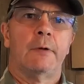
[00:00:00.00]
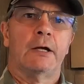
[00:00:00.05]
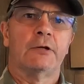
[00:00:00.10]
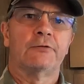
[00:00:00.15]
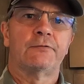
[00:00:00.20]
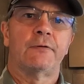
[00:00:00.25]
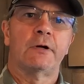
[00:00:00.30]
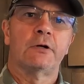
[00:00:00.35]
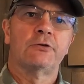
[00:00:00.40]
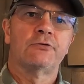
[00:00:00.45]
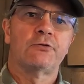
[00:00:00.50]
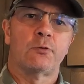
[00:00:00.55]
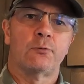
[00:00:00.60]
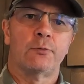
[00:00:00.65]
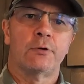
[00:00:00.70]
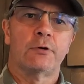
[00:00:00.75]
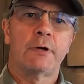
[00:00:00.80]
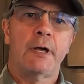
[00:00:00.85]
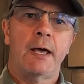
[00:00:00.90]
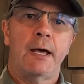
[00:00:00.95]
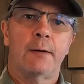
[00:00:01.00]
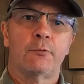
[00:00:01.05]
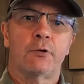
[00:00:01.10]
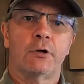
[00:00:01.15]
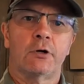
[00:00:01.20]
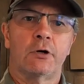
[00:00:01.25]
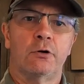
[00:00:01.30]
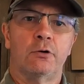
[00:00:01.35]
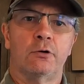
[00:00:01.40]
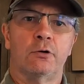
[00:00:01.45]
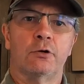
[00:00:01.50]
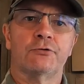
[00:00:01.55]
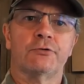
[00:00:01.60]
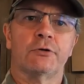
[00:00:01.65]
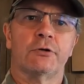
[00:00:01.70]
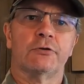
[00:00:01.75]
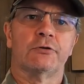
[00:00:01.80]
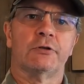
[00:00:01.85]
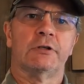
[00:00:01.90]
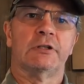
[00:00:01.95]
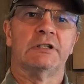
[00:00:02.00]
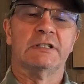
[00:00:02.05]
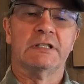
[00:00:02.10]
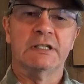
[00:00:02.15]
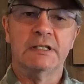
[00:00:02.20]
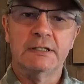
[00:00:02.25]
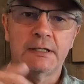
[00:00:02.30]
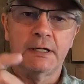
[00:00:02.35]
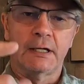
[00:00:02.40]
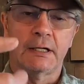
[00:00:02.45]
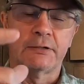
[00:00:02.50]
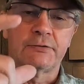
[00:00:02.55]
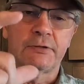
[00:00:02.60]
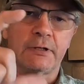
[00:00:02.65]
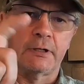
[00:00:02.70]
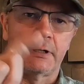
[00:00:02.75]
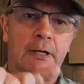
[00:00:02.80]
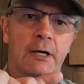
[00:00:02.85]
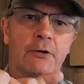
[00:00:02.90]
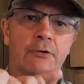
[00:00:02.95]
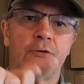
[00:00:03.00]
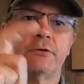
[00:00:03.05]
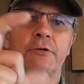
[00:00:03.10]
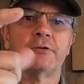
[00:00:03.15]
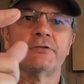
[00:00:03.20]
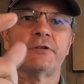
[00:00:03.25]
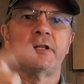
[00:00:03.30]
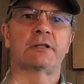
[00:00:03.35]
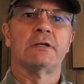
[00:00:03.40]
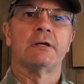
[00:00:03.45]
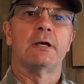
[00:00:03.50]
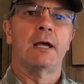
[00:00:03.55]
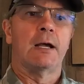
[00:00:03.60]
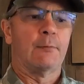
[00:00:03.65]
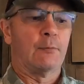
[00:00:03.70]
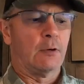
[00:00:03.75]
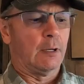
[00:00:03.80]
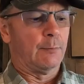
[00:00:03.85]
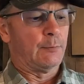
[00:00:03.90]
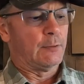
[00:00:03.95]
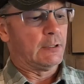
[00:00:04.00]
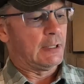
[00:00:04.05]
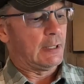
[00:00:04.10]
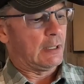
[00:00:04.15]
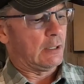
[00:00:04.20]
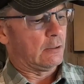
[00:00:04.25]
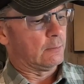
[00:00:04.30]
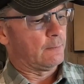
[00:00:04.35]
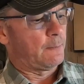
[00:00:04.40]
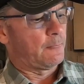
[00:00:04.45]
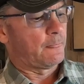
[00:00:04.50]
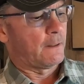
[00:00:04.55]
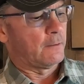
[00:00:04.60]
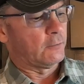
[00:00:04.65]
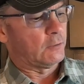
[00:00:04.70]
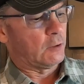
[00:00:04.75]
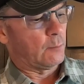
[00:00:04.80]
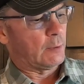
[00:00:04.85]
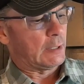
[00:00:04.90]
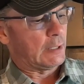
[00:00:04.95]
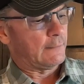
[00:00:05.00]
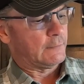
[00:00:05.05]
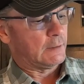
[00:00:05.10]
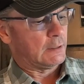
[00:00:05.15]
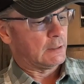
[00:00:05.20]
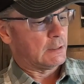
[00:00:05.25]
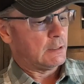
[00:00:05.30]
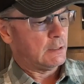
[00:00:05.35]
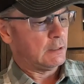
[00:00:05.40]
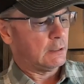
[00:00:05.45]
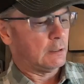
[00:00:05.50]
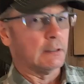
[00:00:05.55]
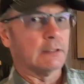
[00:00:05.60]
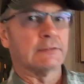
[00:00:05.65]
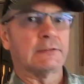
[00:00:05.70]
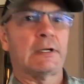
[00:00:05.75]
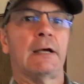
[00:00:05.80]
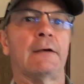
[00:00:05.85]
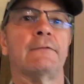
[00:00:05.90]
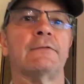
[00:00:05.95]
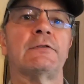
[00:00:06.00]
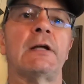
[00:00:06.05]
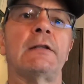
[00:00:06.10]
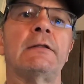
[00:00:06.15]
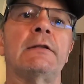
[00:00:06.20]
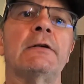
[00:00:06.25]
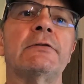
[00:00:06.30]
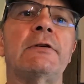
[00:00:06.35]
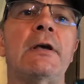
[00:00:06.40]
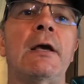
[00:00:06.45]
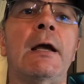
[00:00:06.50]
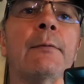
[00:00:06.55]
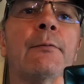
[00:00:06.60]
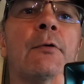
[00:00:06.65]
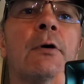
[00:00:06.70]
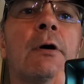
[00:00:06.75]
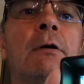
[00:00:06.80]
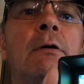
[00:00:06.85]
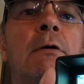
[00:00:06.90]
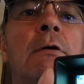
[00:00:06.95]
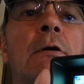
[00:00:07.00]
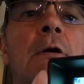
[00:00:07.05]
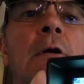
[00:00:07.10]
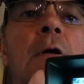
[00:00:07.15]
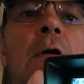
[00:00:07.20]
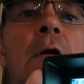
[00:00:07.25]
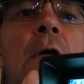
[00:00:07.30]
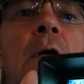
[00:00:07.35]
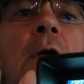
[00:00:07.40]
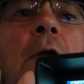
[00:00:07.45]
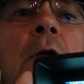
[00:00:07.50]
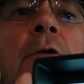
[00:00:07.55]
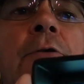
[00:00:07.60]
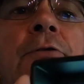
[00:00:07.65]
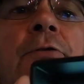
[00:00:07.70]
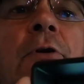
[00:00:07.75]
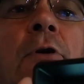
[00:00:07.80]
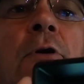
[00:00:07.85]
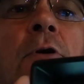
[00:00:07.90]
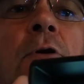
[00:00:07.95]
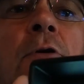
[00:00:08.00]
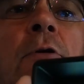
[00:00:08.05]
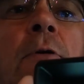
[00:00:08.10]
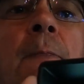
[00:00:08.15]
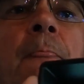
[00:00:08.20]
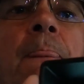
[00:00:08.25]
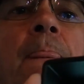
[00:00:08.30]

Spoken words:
as far as the rear camera goes, there's little detents that allow you to set the camera up and down. So what I've done here is I've set this camera so